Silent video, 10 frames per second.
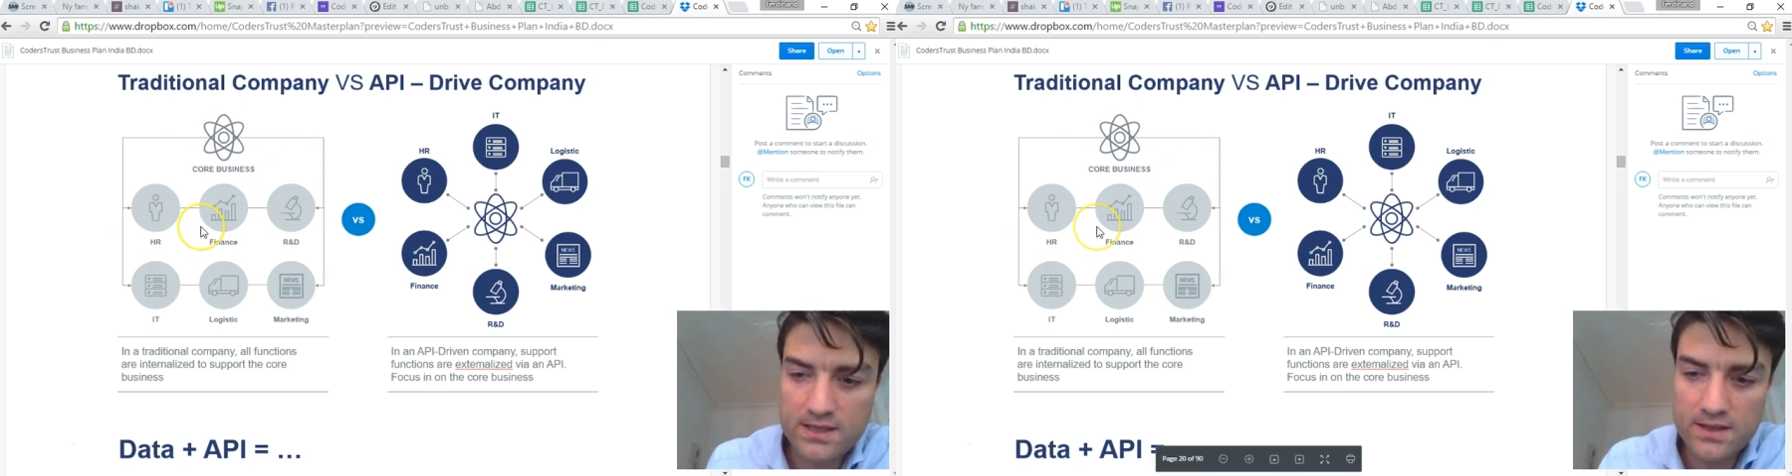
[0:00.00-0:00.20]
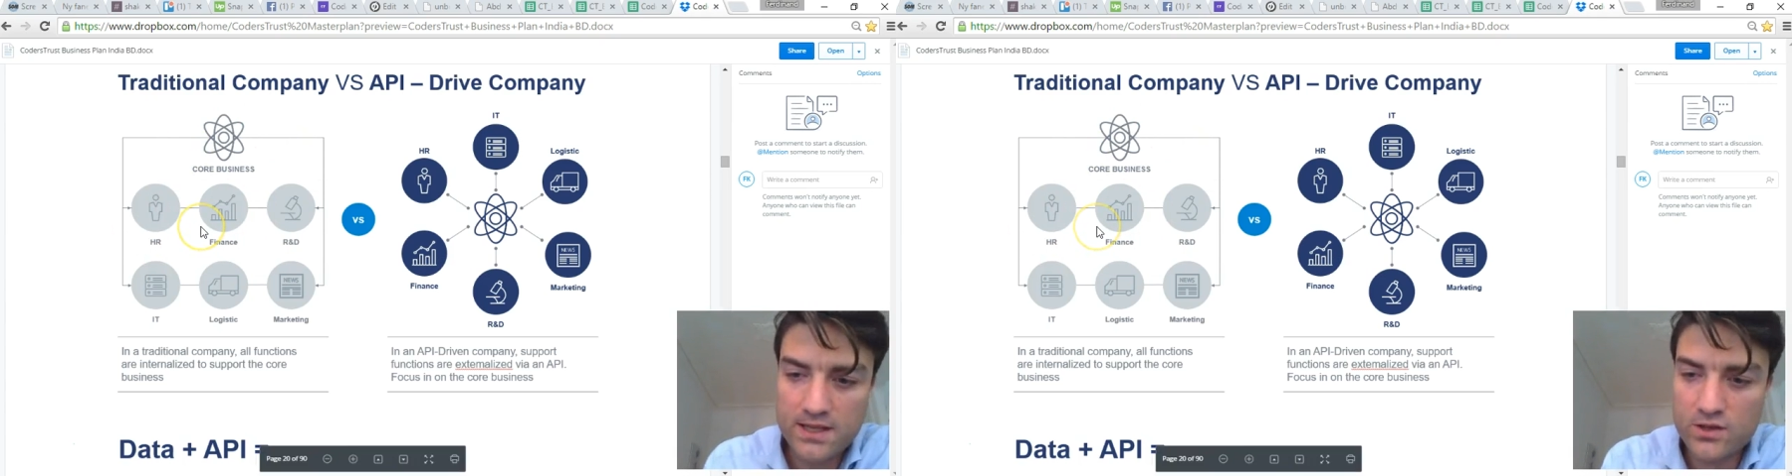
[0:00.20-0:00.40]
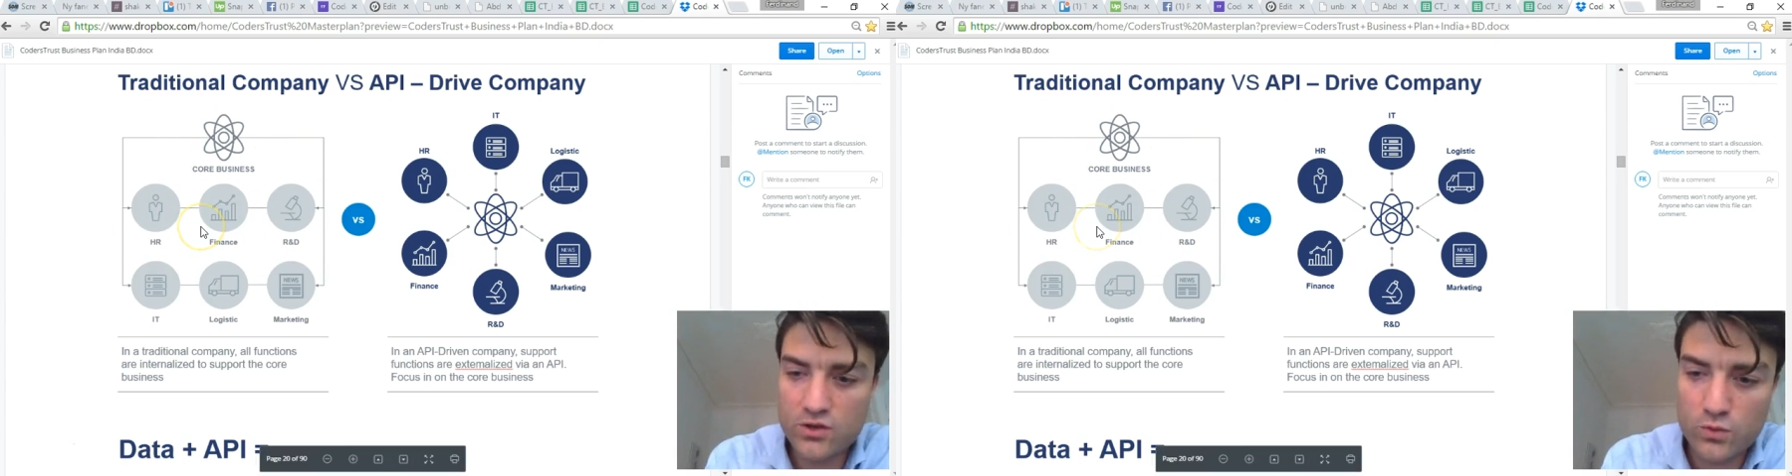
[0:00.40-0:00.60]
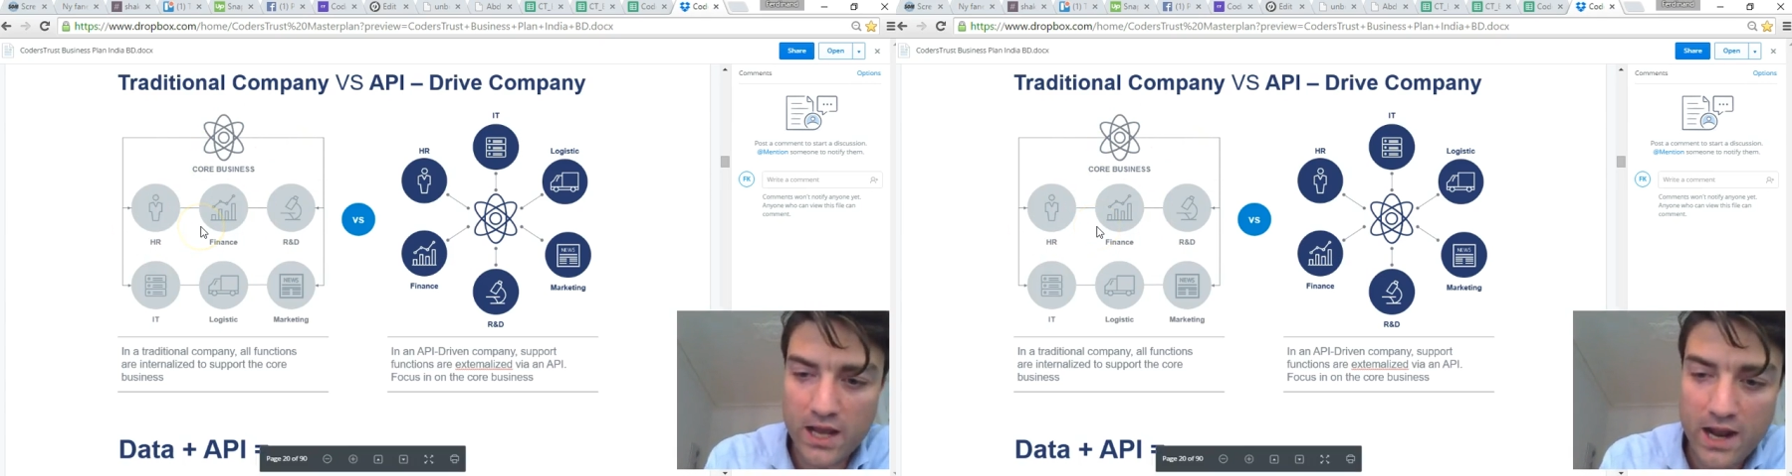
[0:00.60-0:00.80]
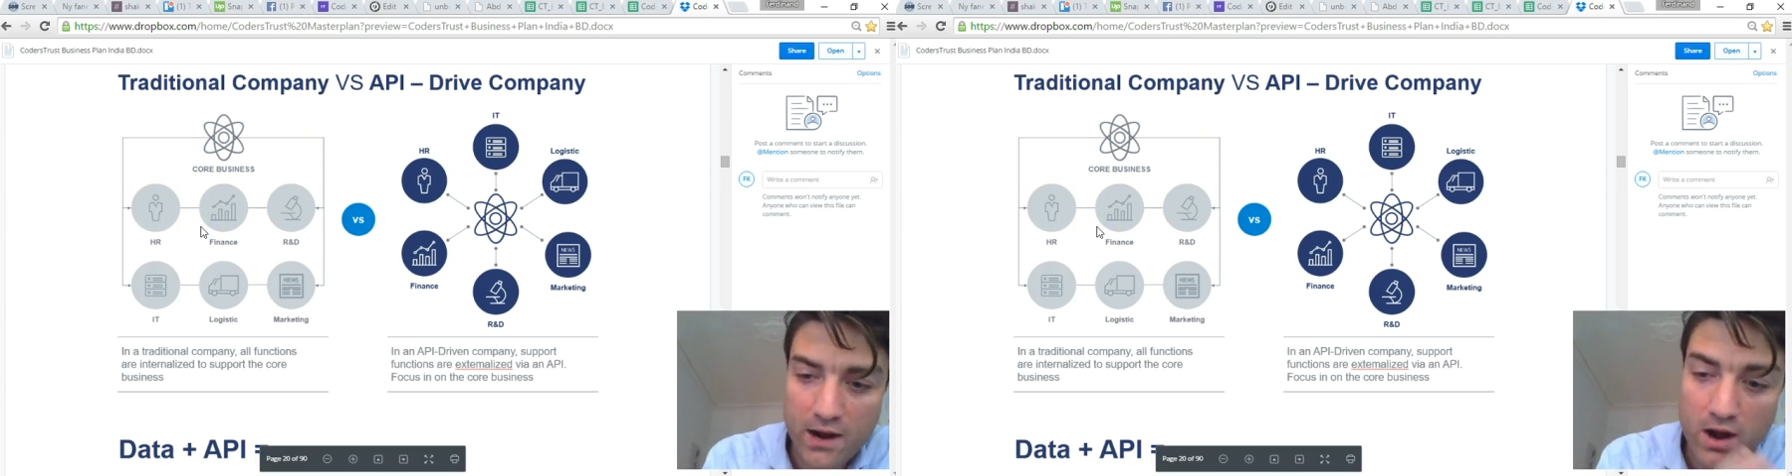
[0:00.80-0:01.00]
and then you would
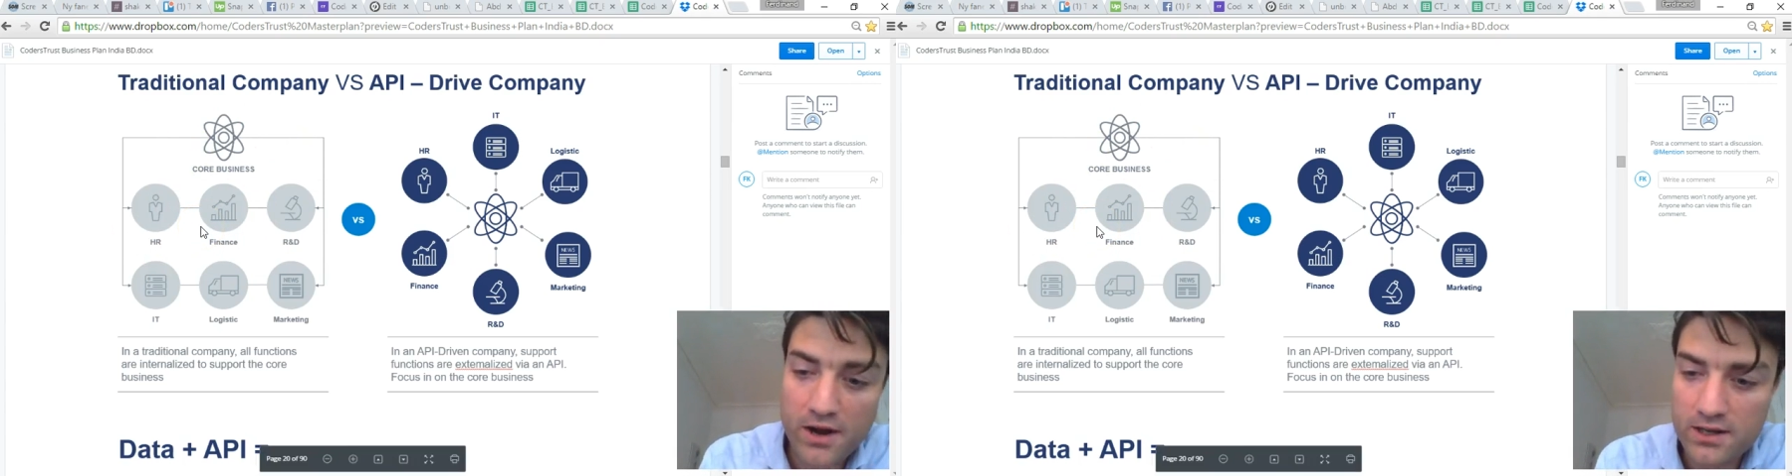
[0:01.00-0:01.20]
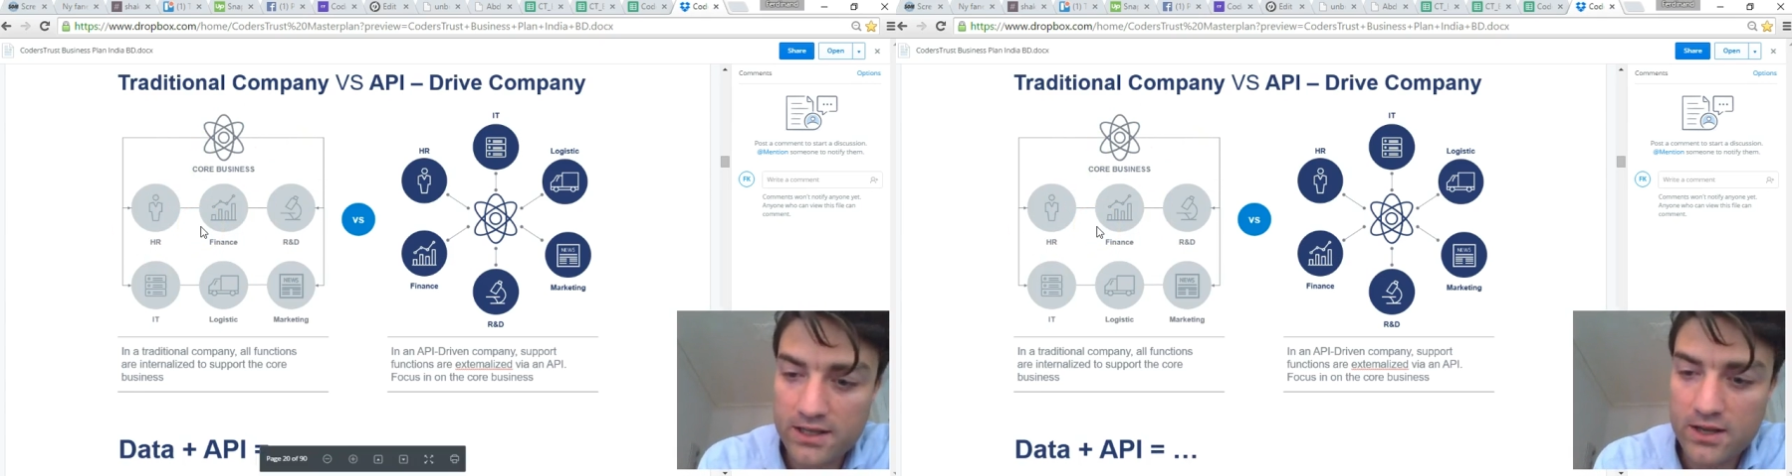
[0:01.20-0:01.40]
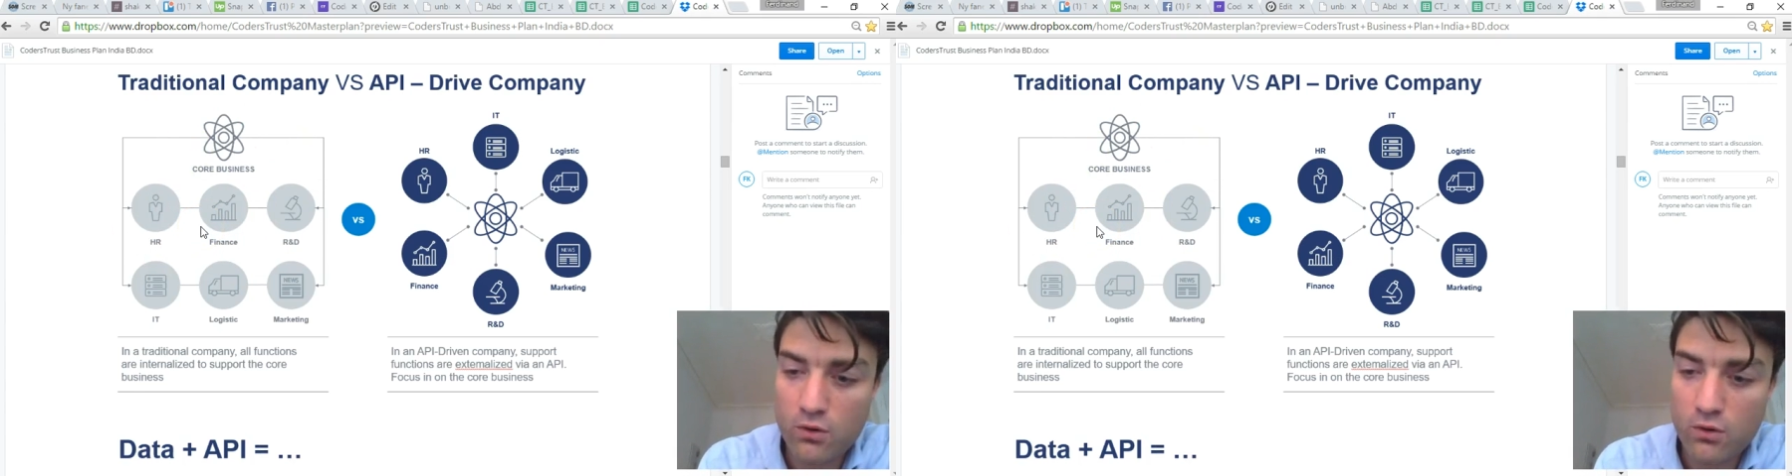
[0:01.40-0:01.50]
hierarchically